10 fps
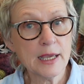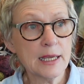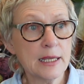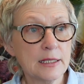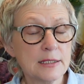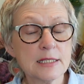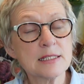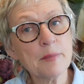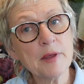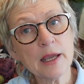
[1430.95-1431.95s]
and that's
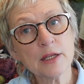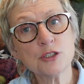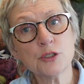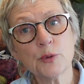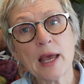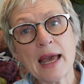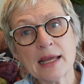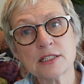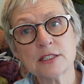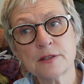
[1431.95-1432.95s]
something I can do at